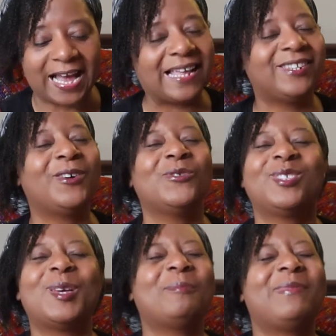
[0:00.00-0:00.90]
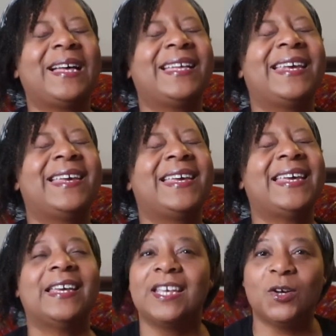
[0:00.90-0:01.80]
I know
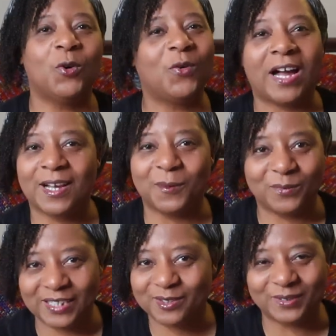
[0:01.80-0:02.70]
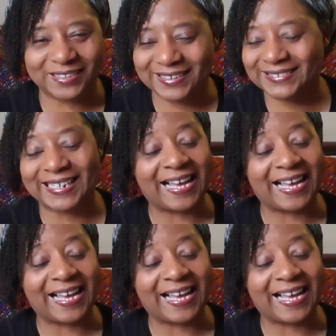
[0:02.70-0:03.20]
somebody who I can bless with this.